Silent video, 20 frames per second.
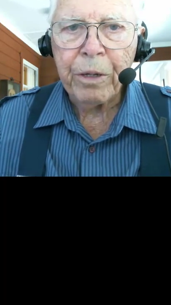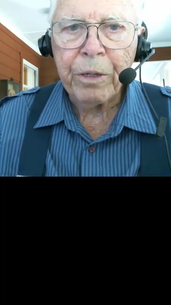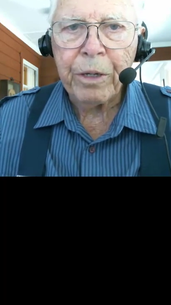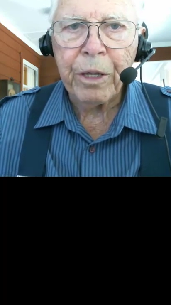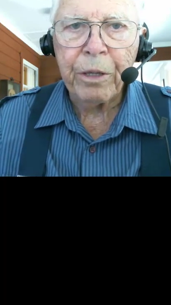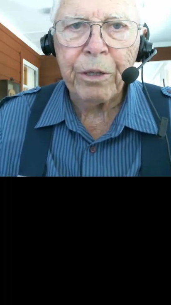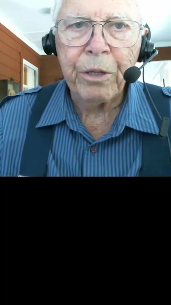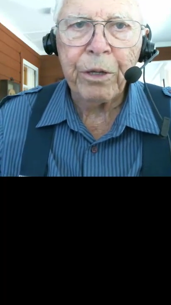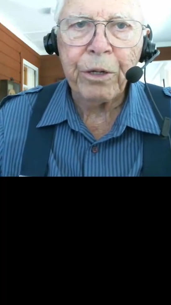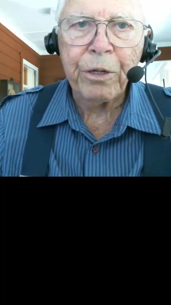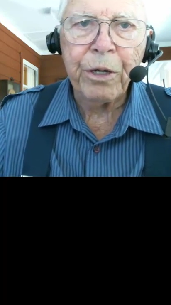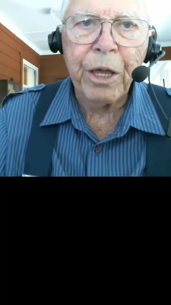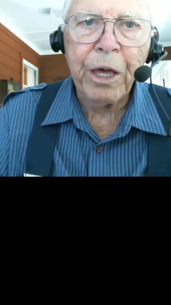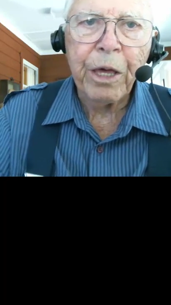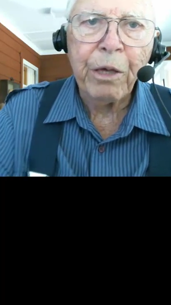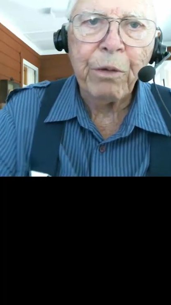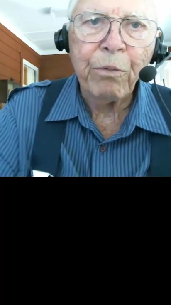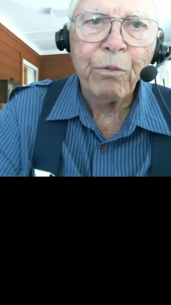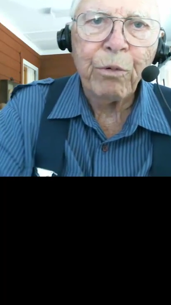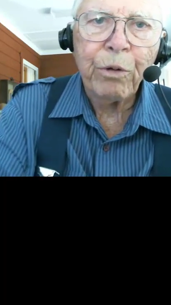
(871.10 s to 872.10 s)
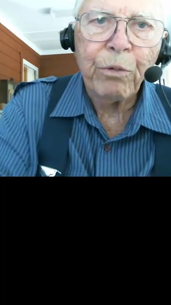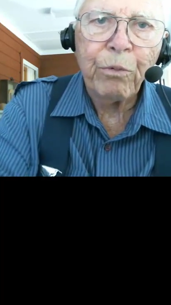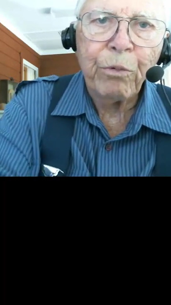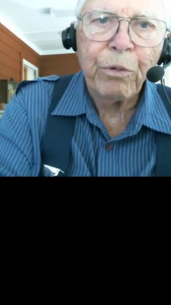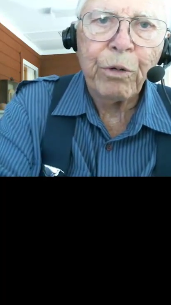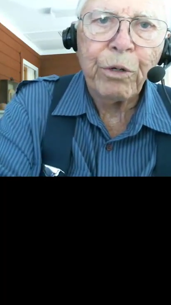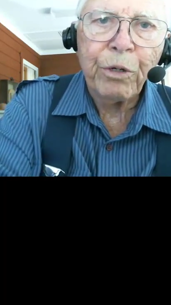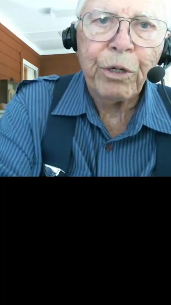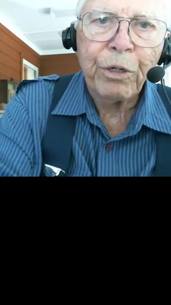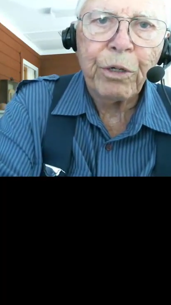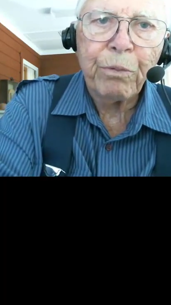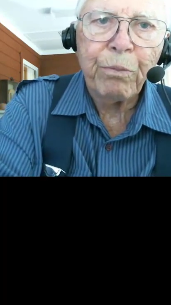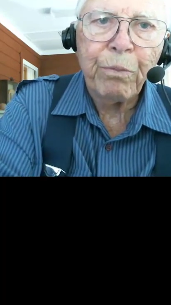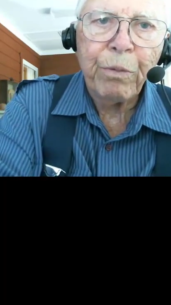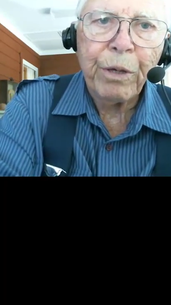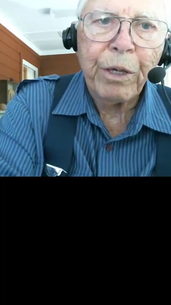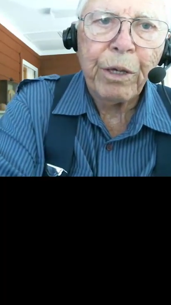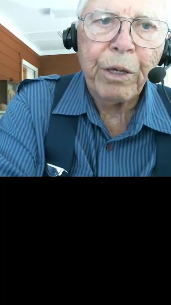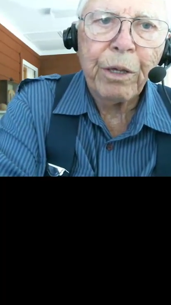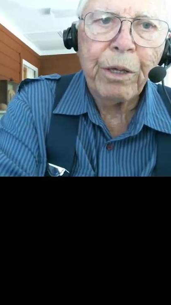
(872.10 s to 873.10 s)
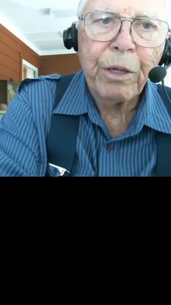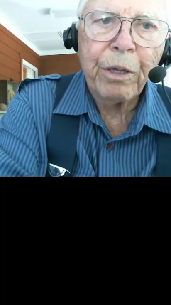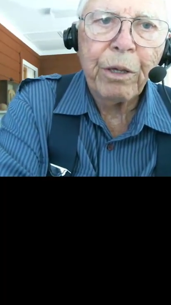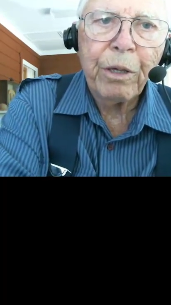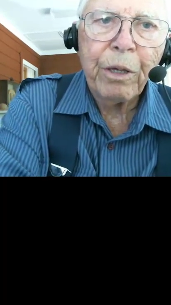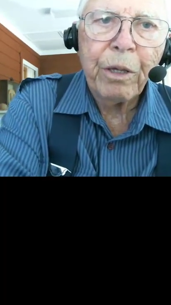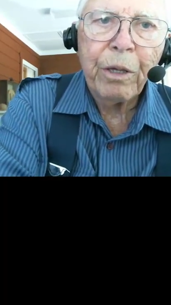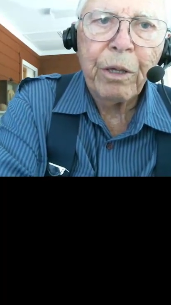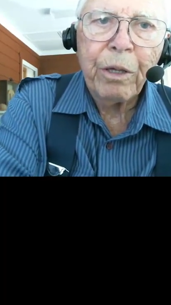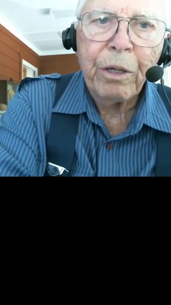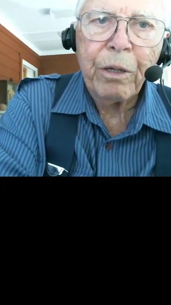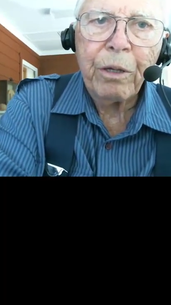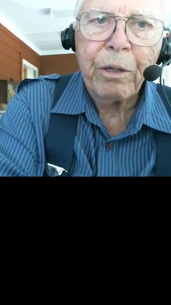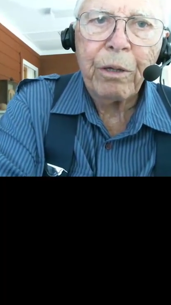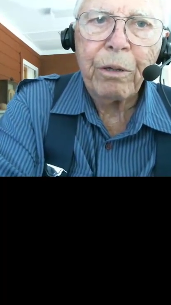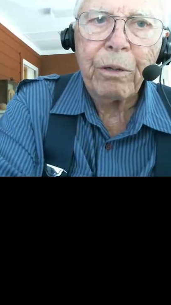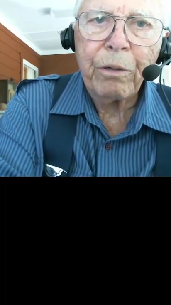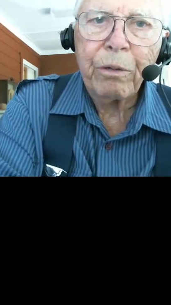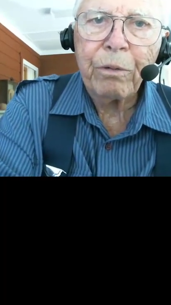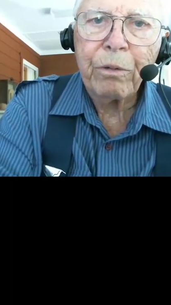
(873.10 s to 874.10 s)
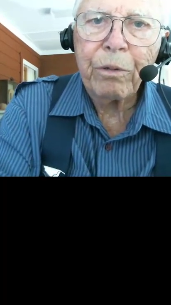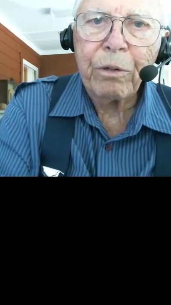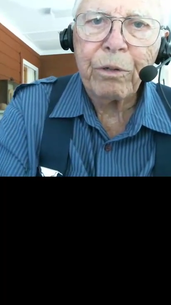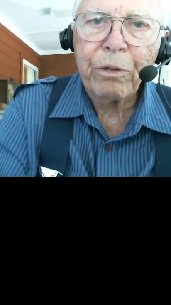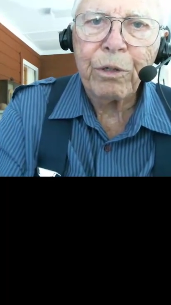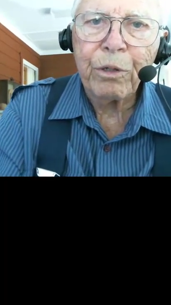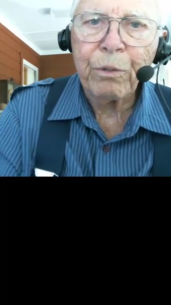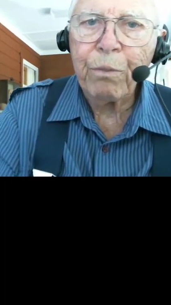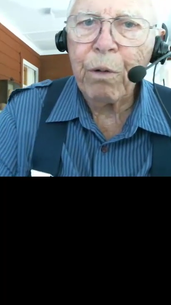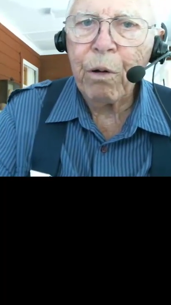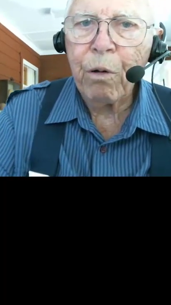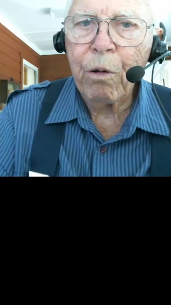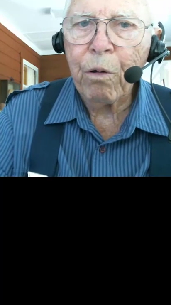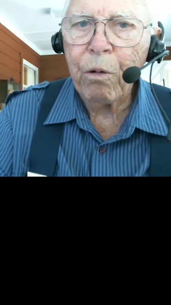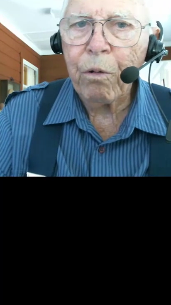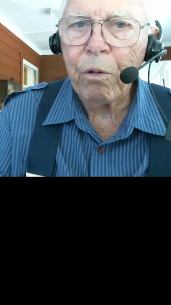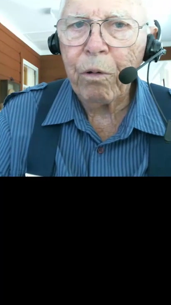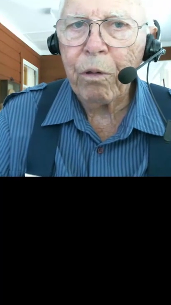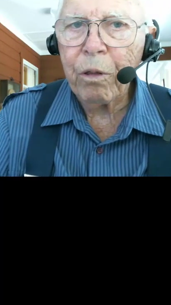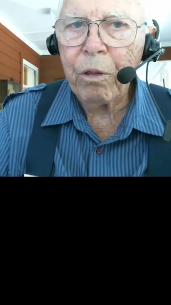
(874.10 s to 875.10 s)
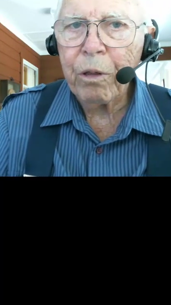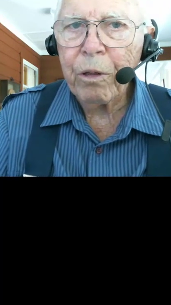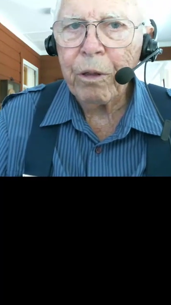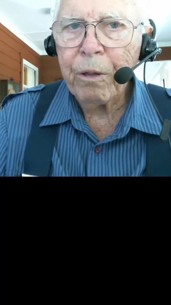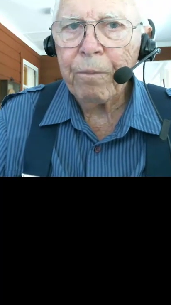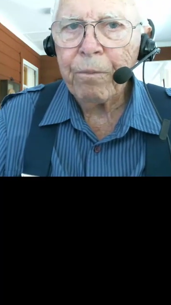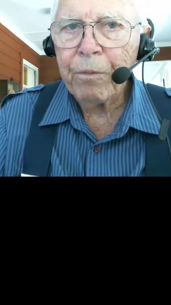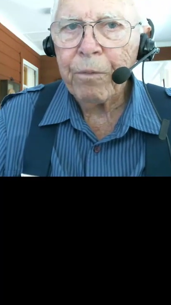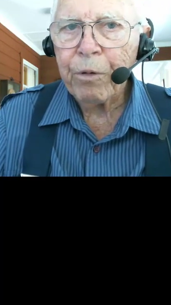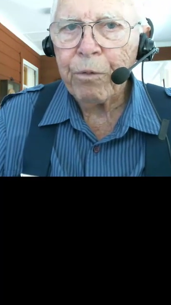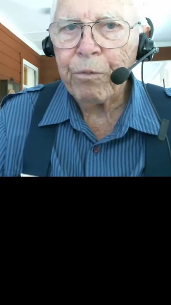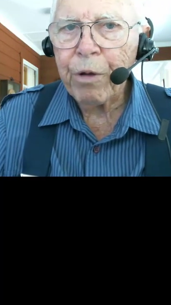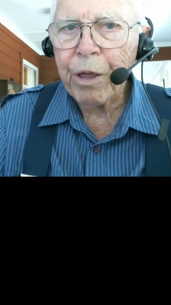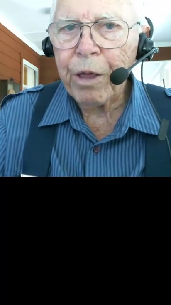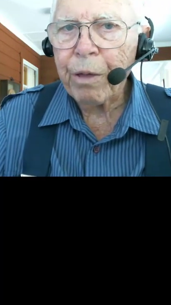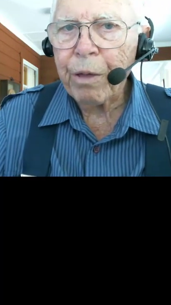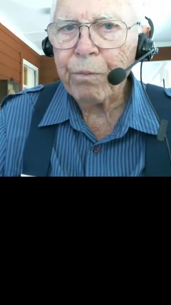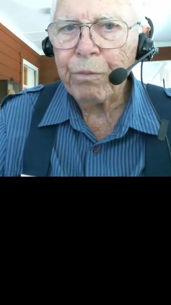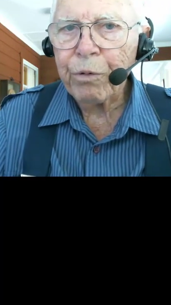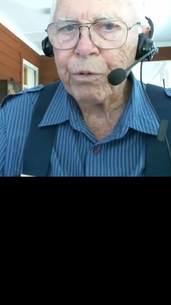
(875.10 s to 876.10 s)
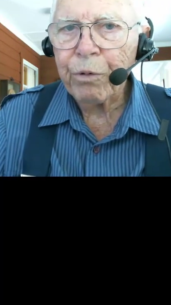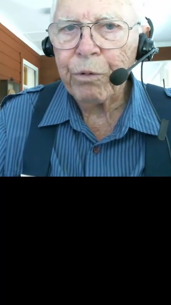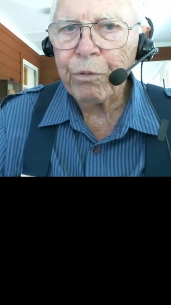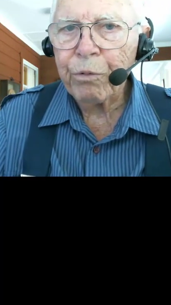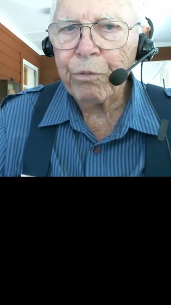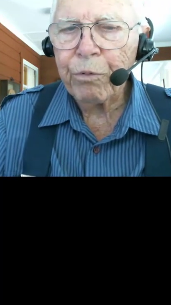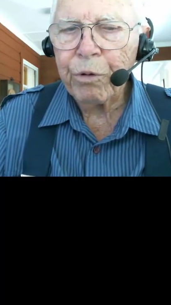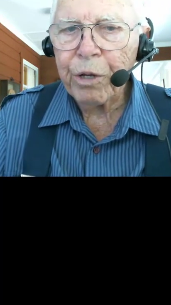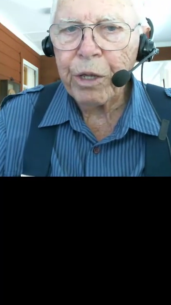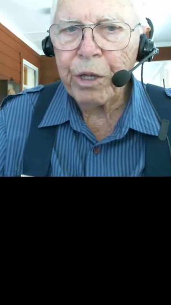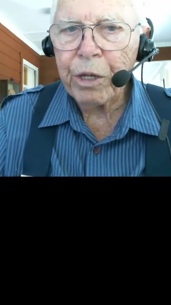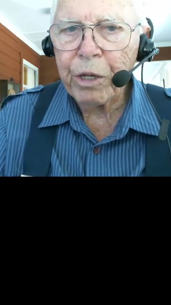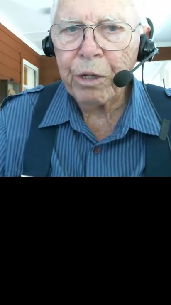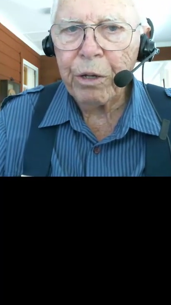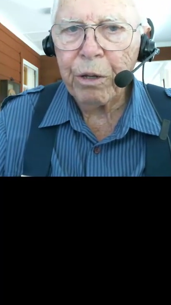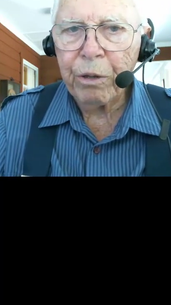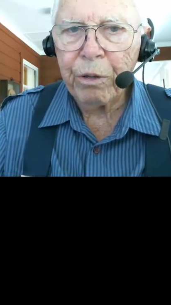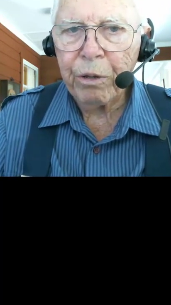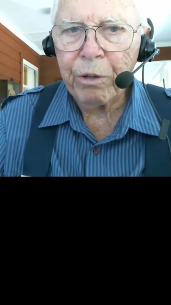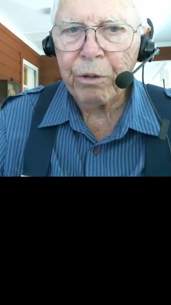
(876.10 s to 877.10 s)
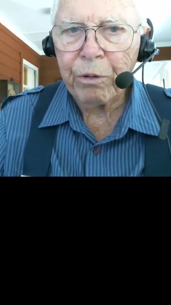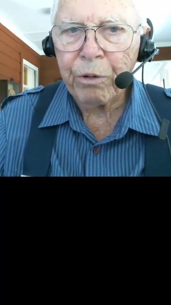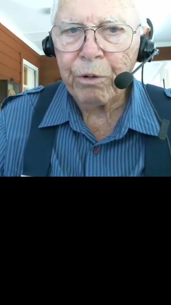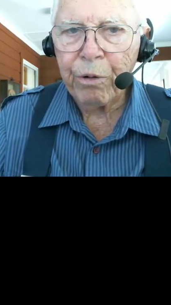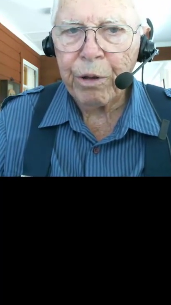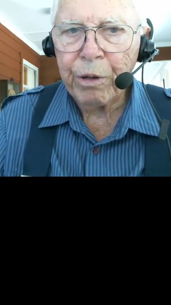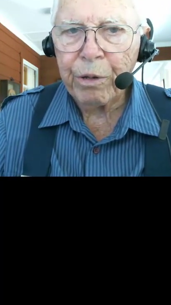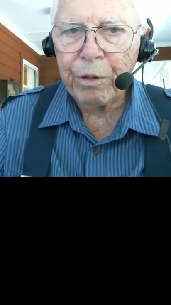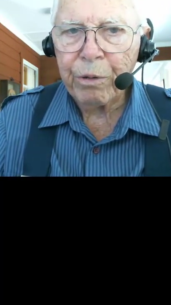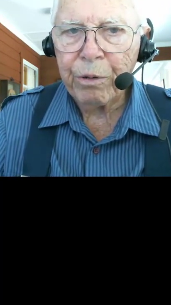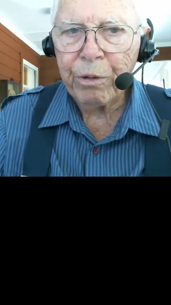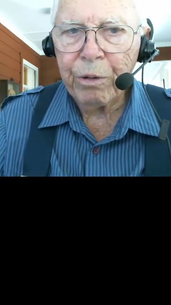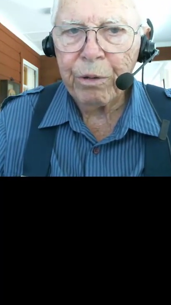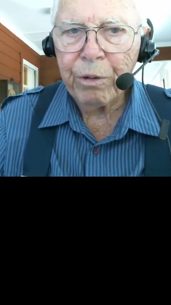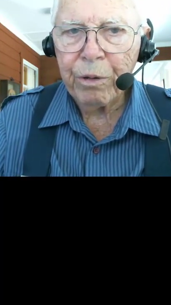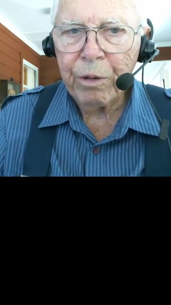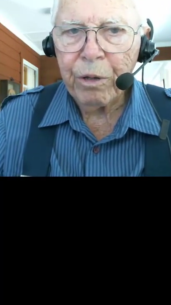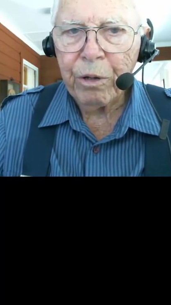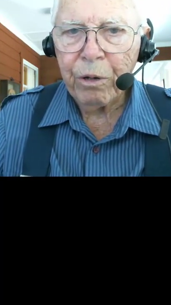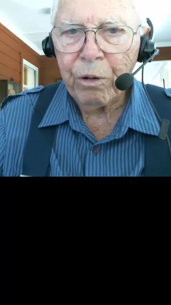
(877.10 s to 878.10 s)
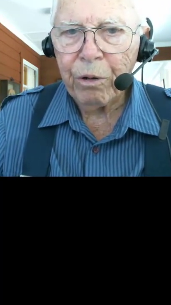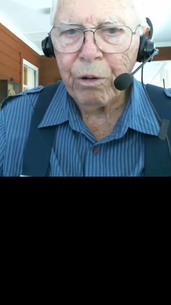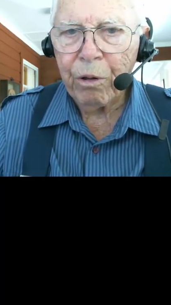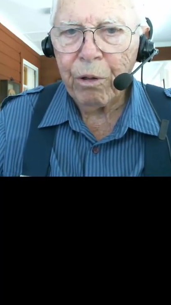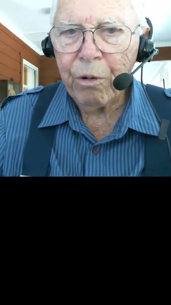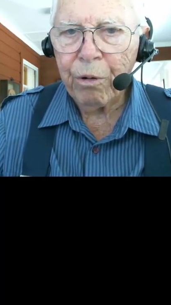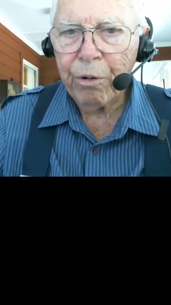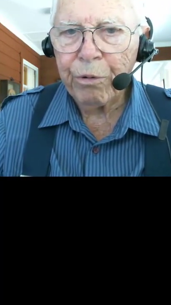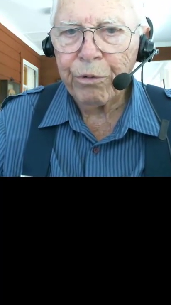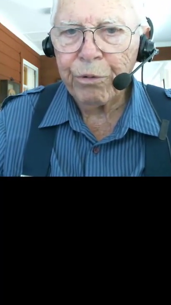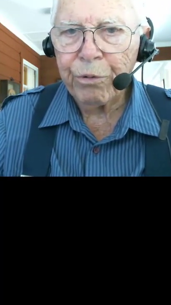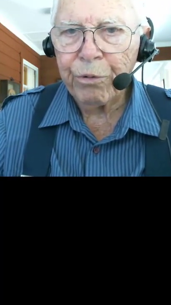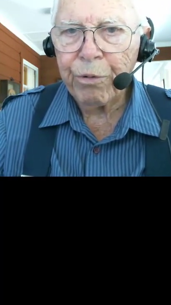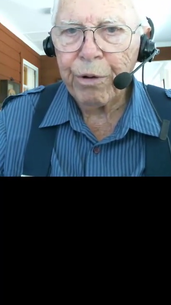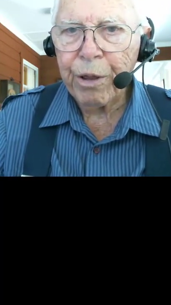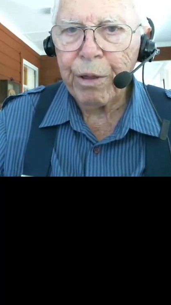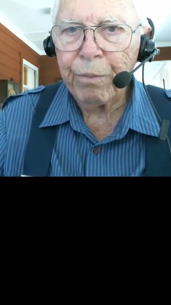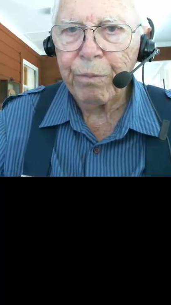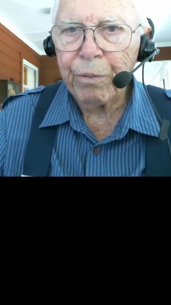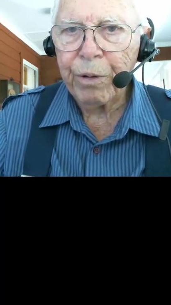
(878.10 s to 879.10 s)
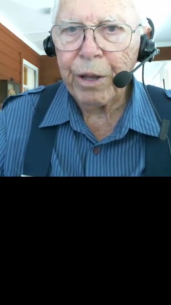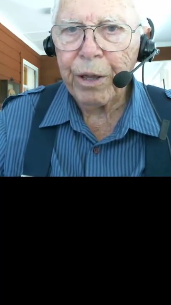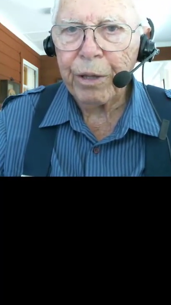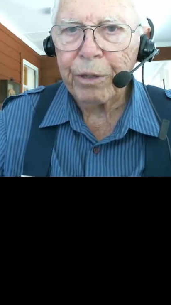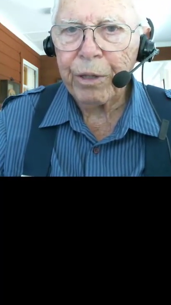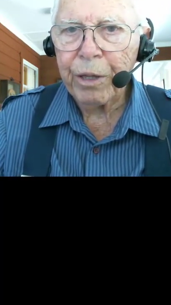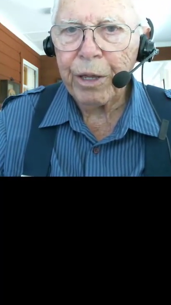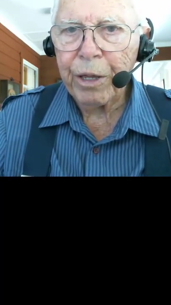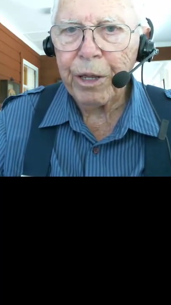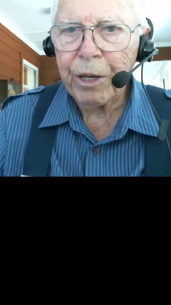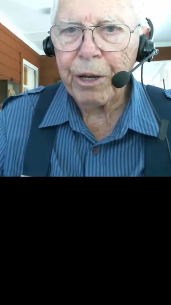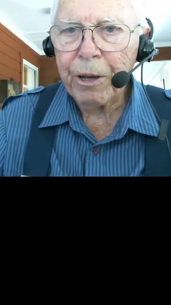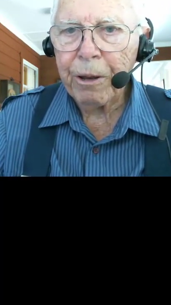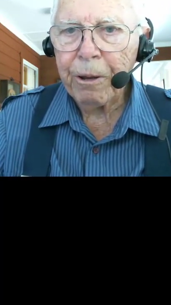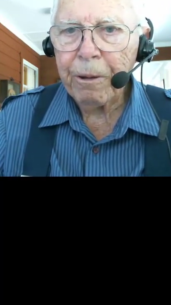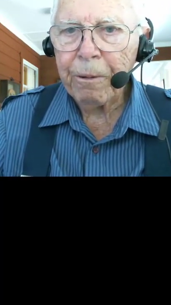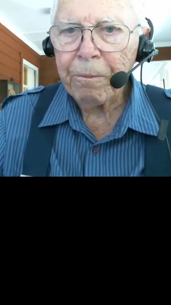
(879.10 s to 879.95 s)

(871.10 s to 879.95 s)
Now, the day one would just be a uh, small ramp. You don't need a great large ramp like that.